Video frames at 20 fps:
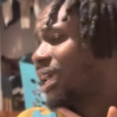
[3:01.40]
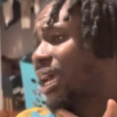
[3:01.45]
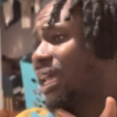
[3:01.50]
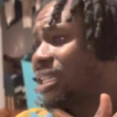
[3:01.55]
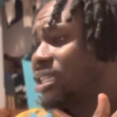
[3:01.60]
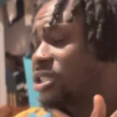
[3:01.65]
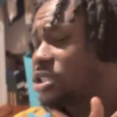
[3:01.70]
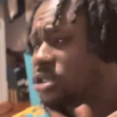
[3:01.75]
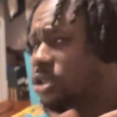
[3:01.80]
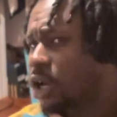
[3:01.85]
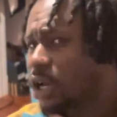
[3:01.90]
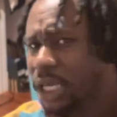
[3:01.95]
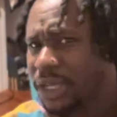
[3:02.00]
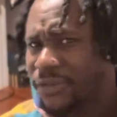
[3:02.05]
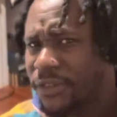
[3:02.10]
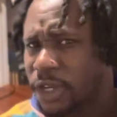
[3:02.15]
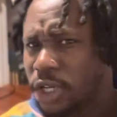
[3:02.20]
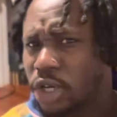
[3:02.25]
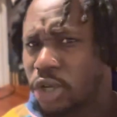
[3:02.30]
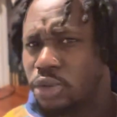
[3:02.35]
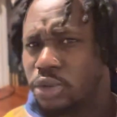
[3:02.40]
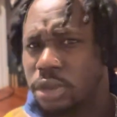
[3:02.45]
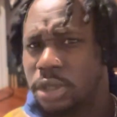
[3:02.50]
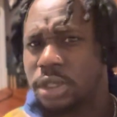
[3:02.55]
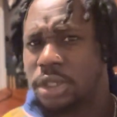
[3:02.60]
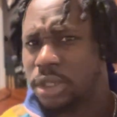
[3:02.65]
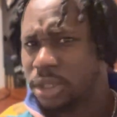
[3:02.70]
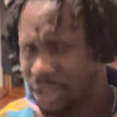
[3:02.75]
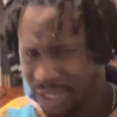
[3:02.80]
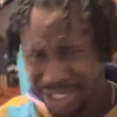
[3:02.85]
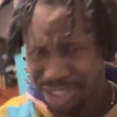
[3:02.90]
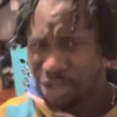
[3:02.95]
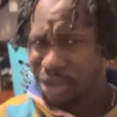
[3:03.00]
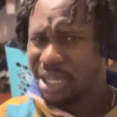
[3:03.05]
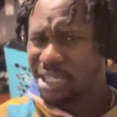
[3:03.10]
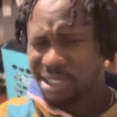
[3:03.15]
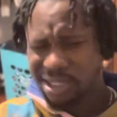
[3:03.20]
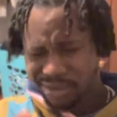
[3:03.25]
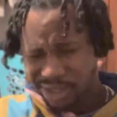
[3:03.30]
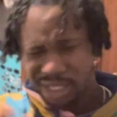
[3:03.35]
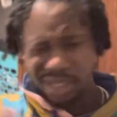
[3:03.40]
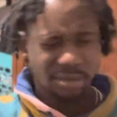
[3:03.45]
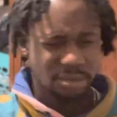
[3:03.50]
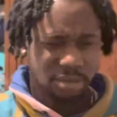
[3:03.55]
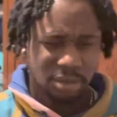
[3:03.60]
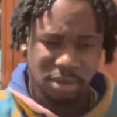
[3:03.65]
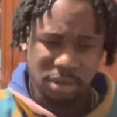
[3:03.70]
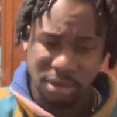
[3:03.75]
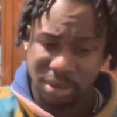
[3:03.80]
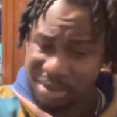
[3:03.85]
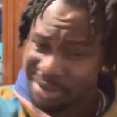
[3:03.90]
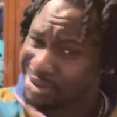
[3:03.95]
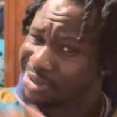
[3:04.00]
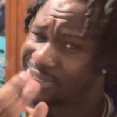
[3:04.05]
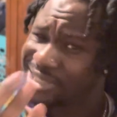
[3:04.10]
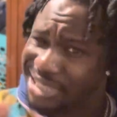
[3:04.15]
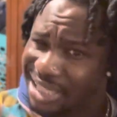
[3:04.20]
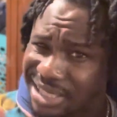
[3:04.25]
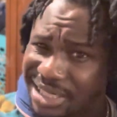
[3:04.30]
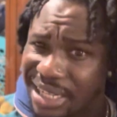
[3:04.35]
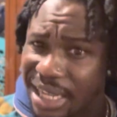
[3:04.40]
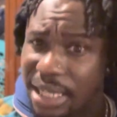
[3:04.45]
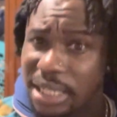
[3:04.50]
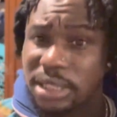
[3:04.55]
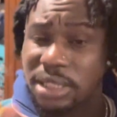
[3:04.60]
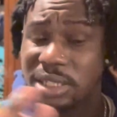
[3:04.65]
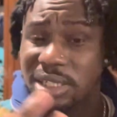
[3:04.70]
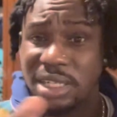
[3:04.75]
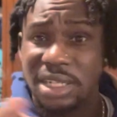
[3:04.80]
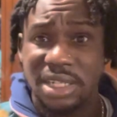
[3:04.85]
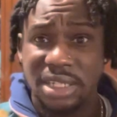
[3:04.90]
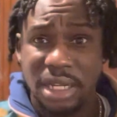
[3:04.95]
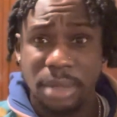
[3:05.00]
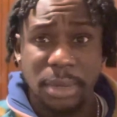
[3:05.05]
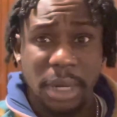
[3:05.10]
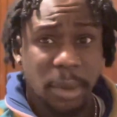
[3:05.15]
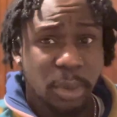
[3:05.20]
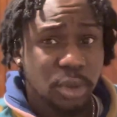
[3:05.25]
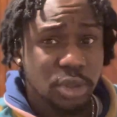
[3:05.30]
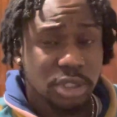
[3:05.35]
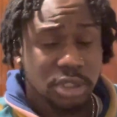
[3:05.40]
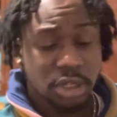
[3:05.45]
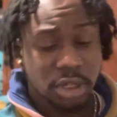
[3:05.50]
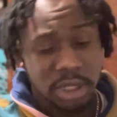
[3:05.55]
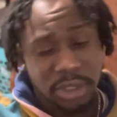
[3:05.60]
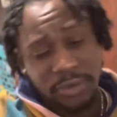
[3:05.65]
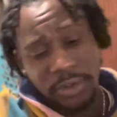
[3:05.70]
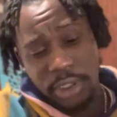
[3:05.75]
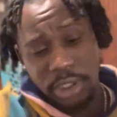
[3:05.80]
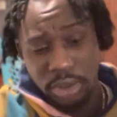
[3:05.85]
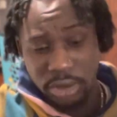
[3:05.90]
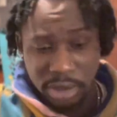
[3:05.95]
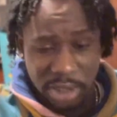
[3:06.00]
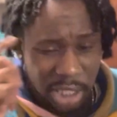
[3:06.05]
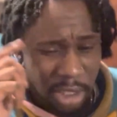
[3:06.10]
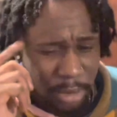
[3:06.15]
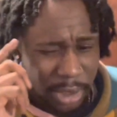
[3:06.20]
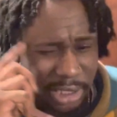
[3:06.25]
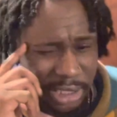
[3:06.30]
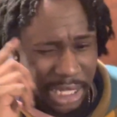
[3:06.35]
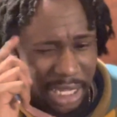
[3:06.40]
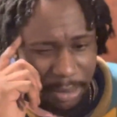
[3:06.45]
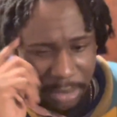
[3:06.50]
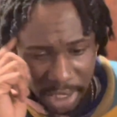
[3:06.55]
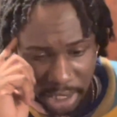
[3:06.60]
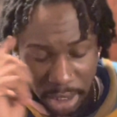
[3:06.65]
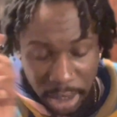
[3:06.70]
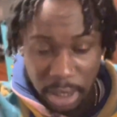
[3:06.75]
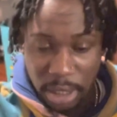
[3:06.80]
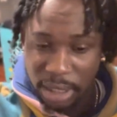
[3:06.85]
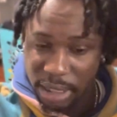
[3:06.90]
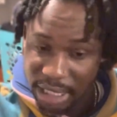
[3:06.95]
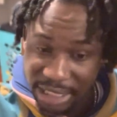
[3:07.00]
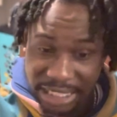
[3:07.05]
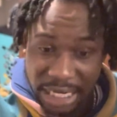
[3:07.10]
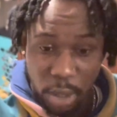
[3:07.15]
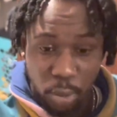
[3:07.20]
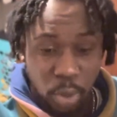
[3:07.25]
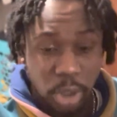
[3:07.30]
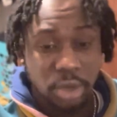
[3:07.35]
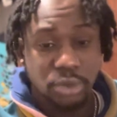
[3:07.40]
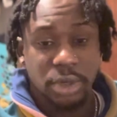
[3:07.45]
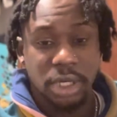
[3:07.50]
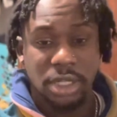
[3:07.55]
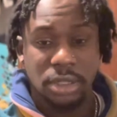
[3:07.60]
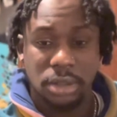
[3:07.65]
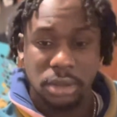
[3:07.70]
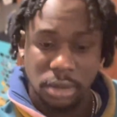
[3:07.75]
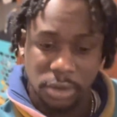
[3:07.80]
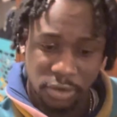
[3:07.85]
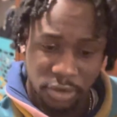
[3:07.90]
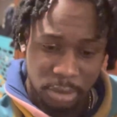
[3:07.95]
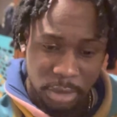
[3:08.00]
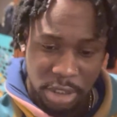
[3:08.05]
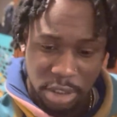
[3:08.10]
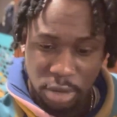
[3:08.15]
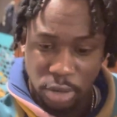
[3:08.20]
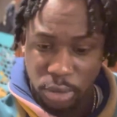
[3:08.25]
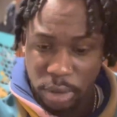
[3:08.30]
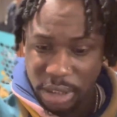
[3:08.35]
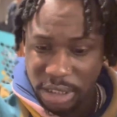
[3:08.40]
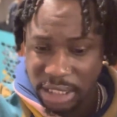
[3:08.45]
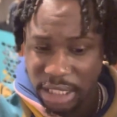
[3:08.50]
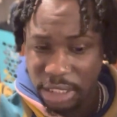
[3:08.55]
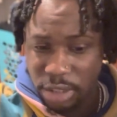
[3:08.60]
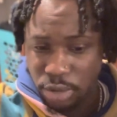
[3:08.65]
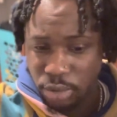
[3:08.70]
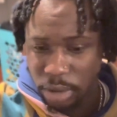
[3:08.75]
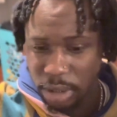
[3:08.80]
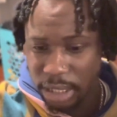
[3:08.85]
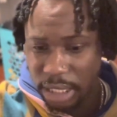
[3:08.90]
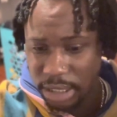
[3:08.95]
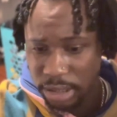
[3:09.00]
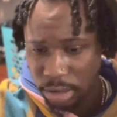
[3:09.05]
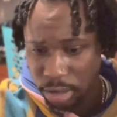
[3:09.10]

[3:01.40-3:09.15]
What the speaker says: at least 30 videos. That's crazy, right? 6 days into December, I posted 30 videos. Think about that, man. That's that work rate. You feel me? Let's go. Let's get into it, guys. Let's